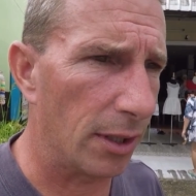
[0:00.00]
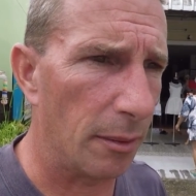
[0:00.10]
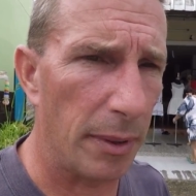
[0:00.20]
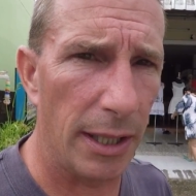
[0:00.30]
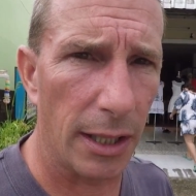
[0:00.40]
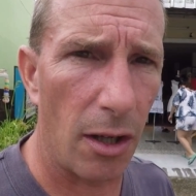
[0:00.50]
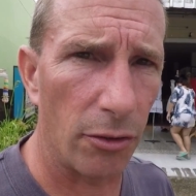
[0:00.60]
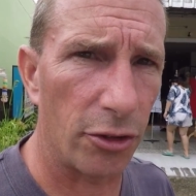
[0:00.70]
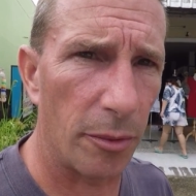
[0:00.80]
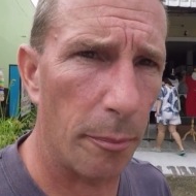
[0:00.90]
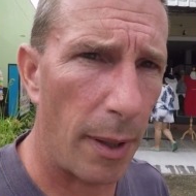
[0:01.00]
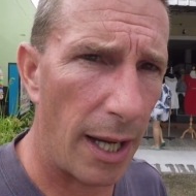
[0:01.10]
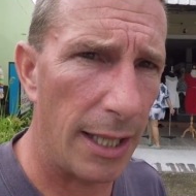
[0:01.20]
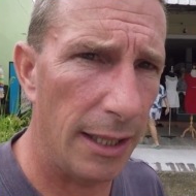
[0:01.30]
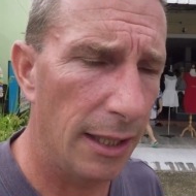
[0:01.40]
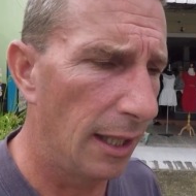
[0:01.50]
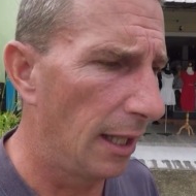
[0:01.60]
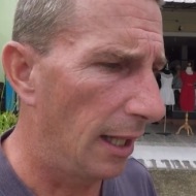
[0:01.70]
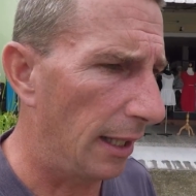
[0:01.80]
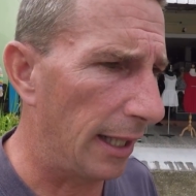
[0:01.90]
You're going to be in constant pain
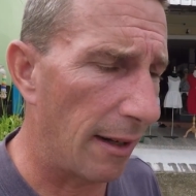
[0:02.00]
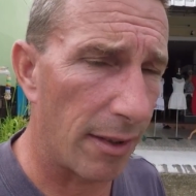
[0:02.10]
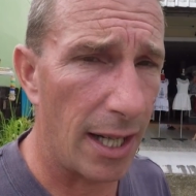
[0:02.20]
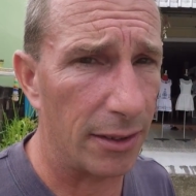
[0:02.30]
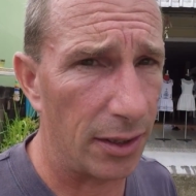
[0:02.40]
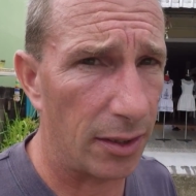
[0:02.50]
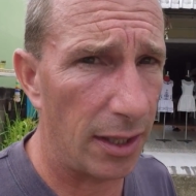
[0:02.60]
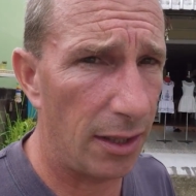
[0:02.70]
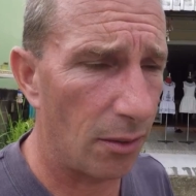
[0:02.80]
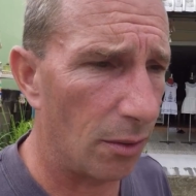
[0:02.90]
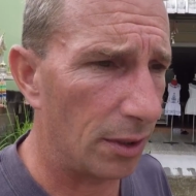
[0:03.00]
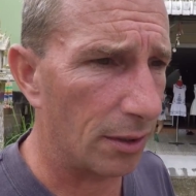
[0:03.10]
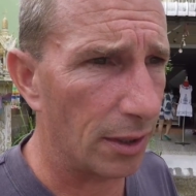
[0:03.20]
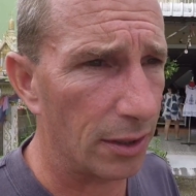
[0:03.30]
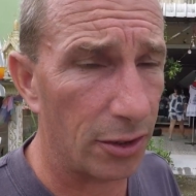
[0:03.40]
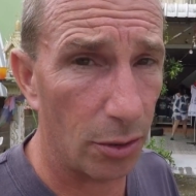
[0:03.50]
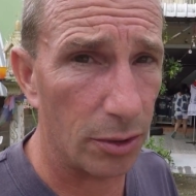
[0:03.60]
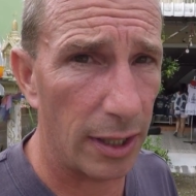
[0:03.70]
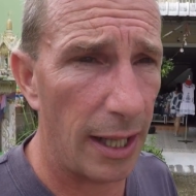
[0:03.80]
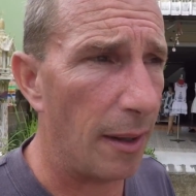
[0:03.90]
and have lousy teeth, or you're going to
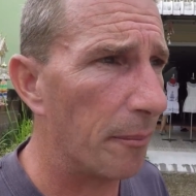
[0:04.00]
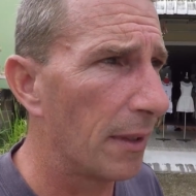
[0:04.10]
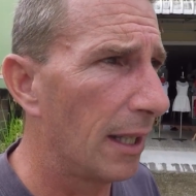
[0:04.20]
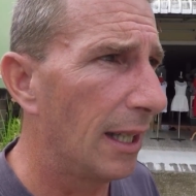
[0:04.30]
sort it out.